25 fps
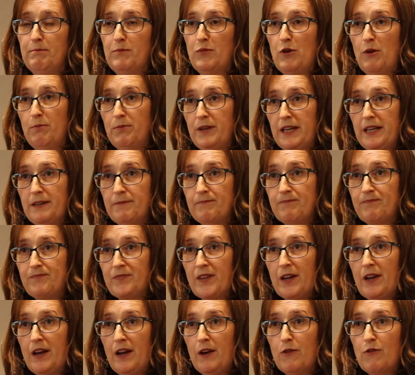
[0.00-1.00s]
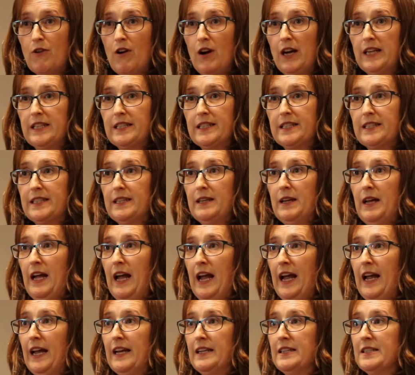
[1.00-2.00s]
property rights,
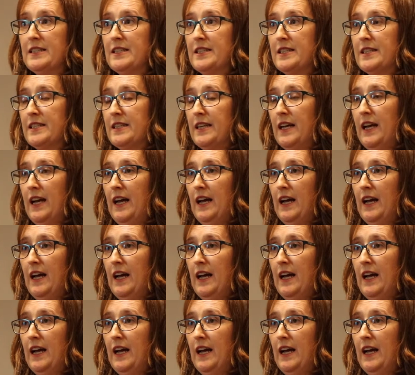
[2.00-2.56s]
and